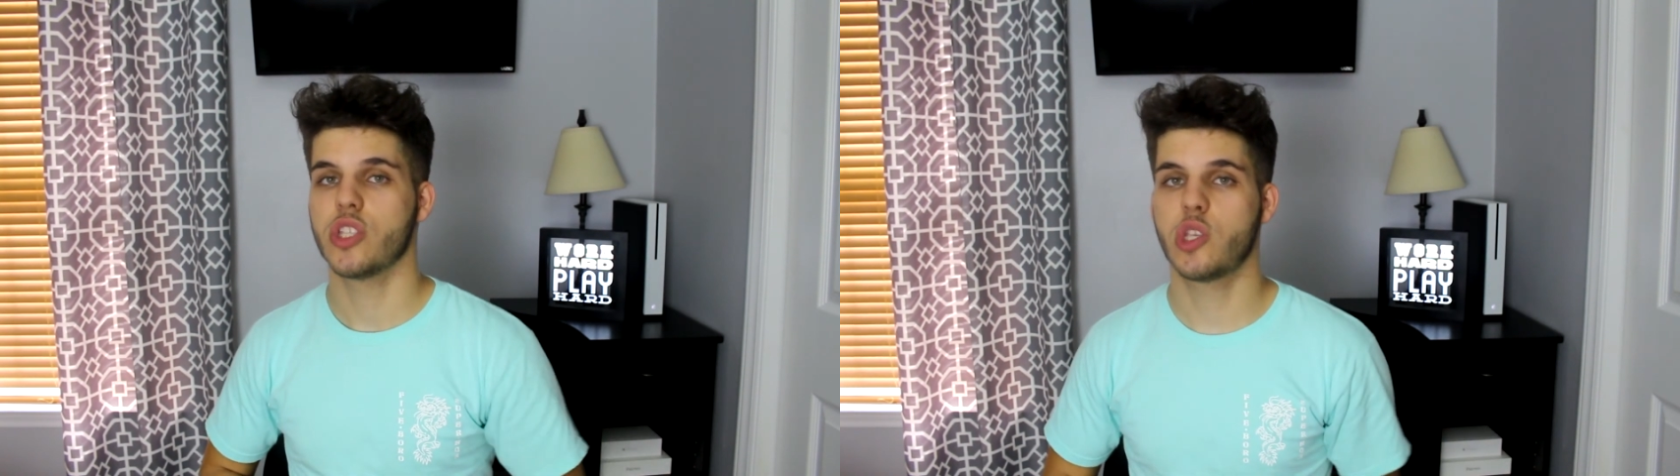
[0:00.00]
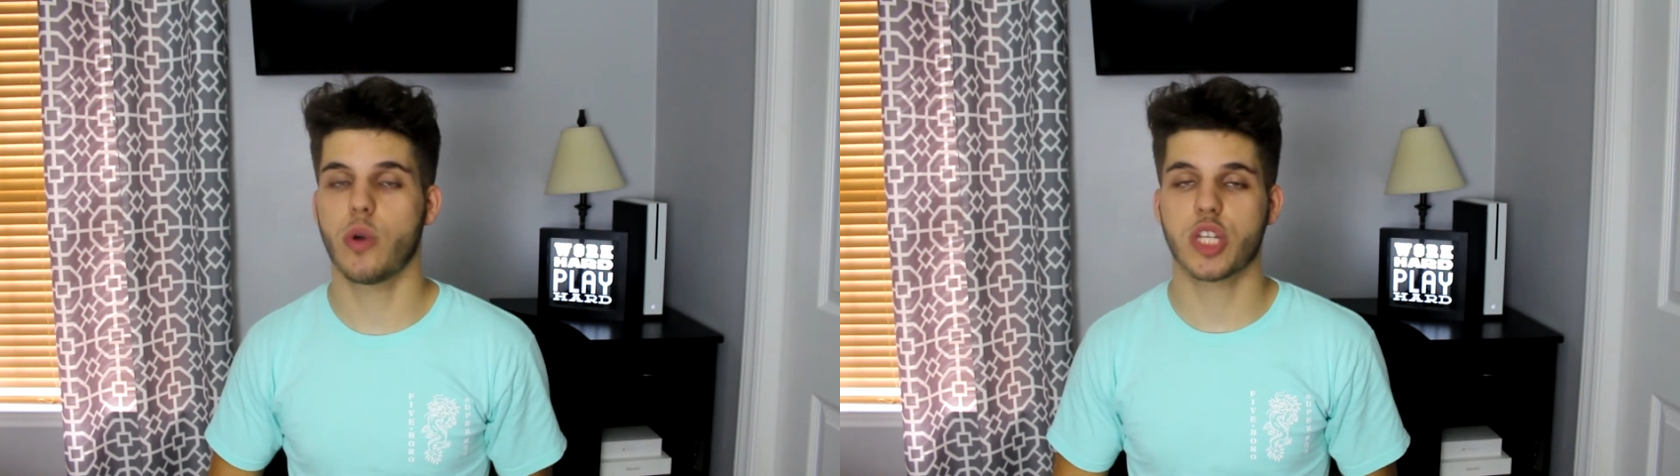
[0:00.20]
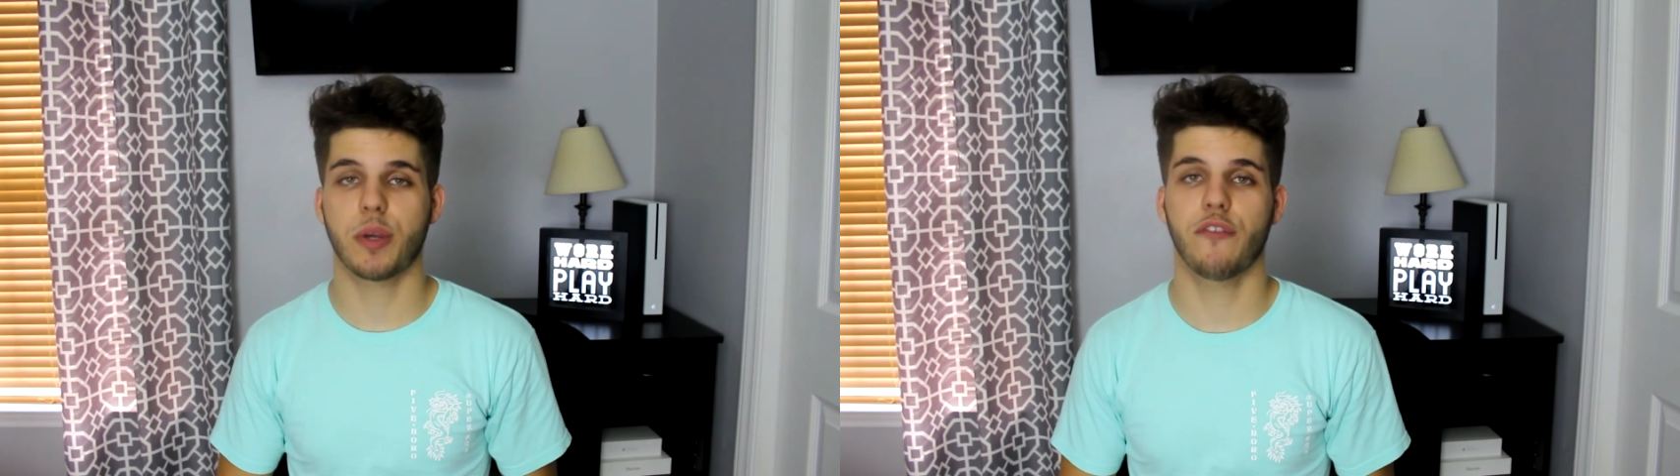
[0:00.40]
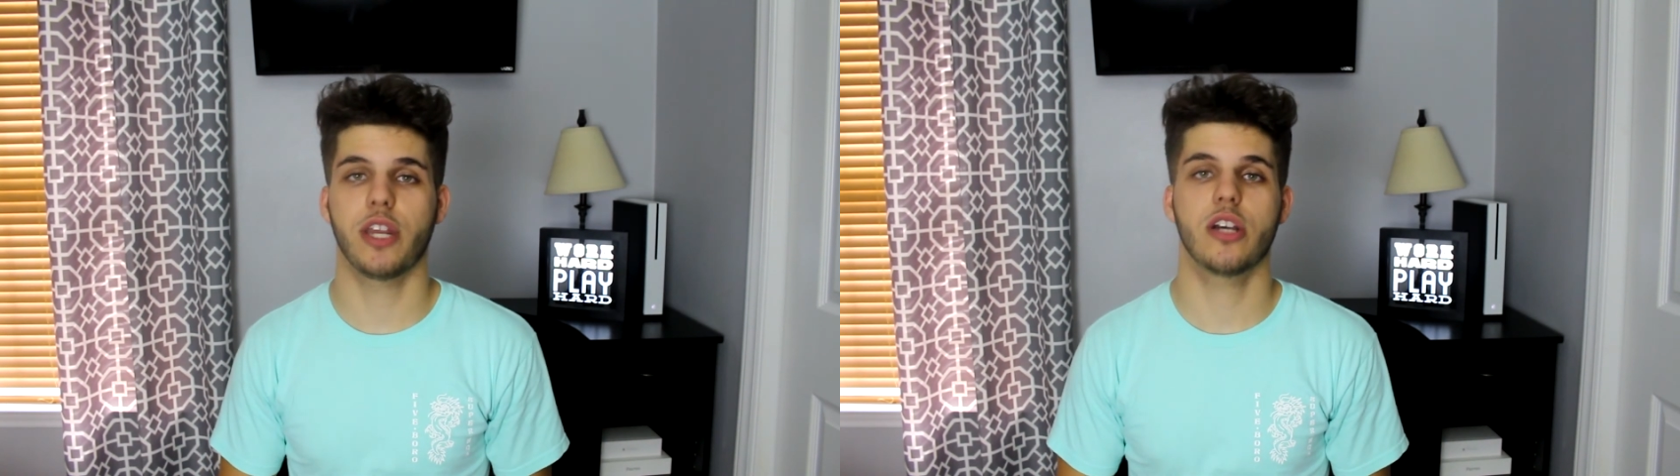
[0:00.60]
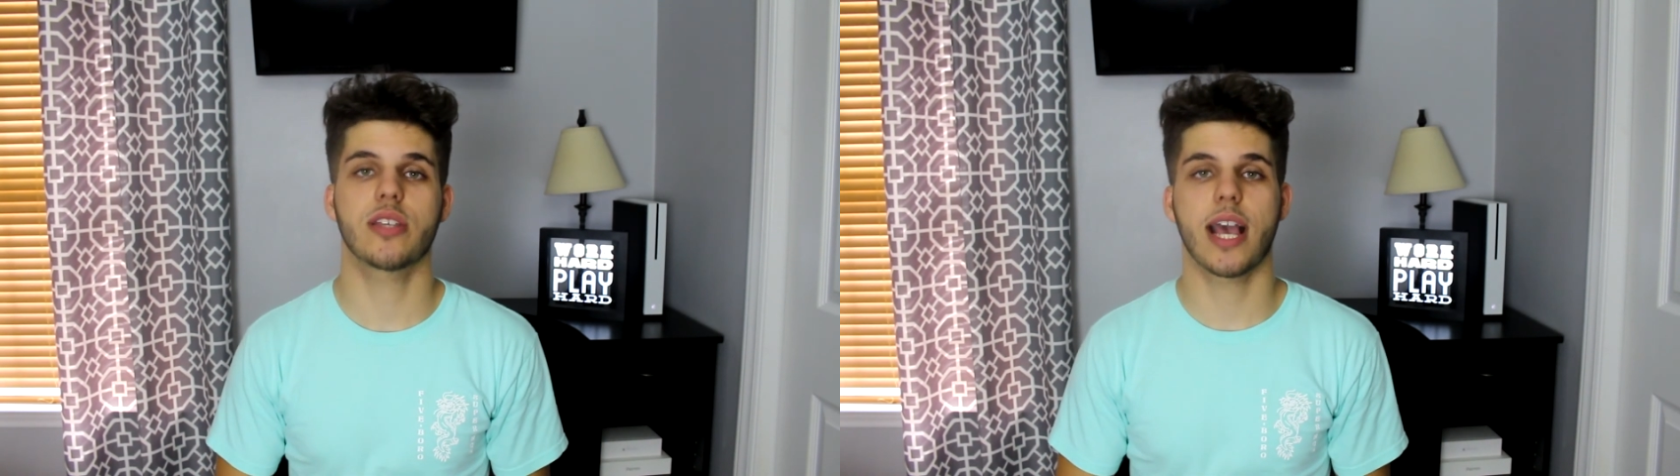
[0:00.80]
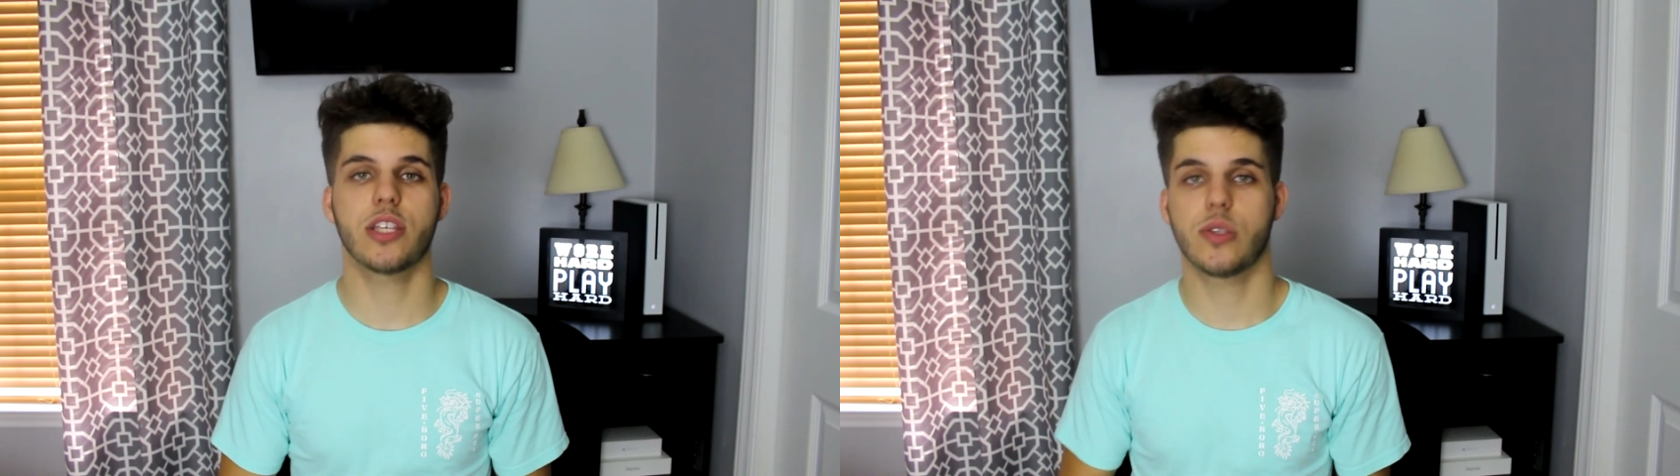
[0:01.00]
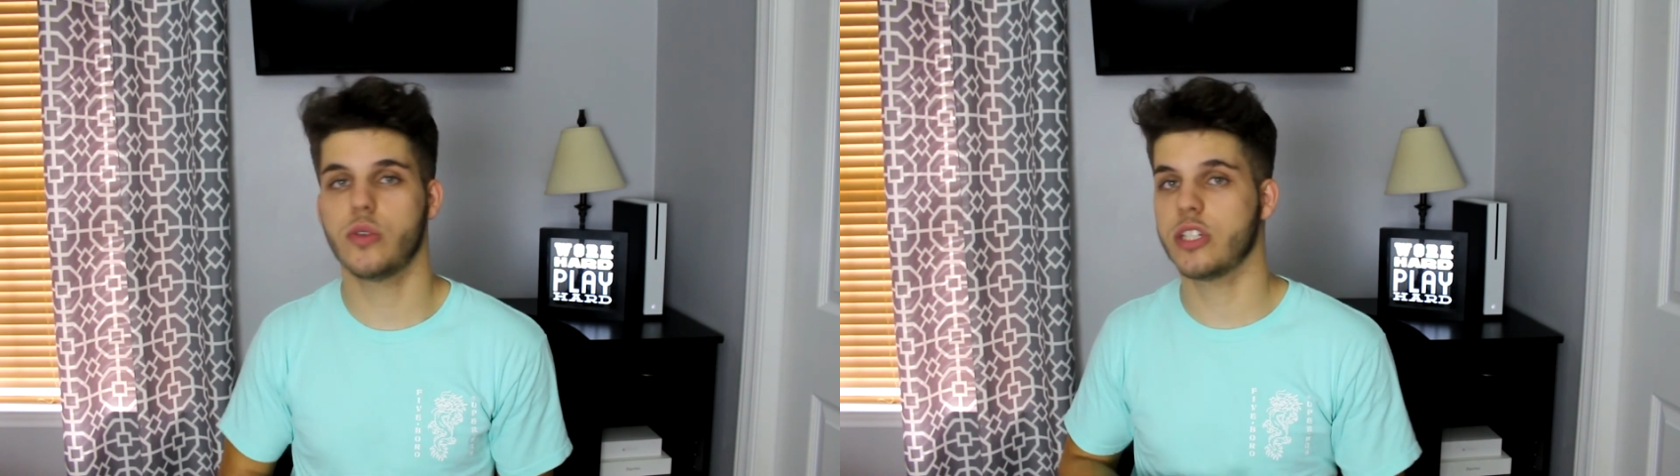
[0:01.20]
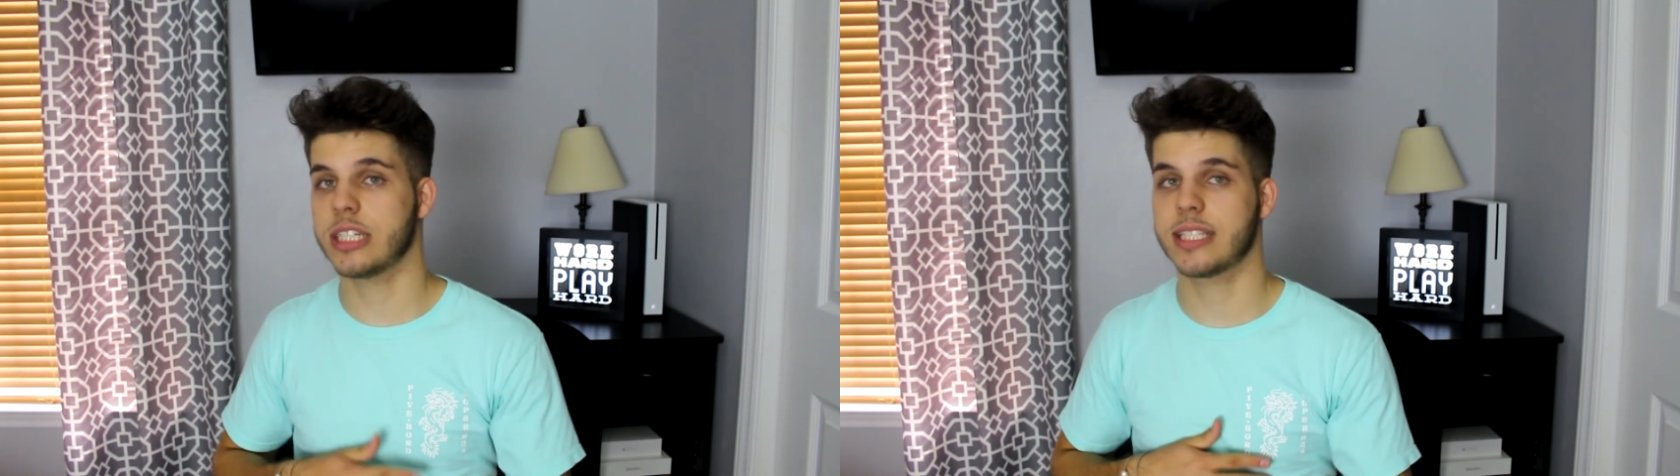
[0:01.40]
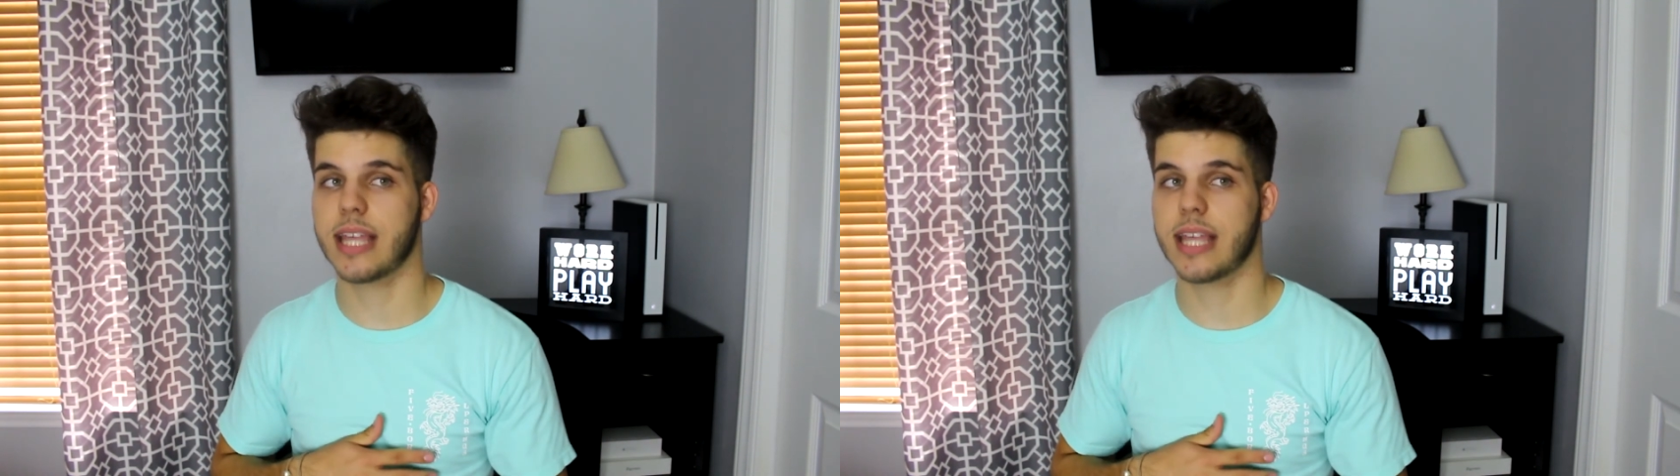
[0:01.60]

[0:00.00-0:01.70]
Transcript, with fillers: to watch my videos as soon as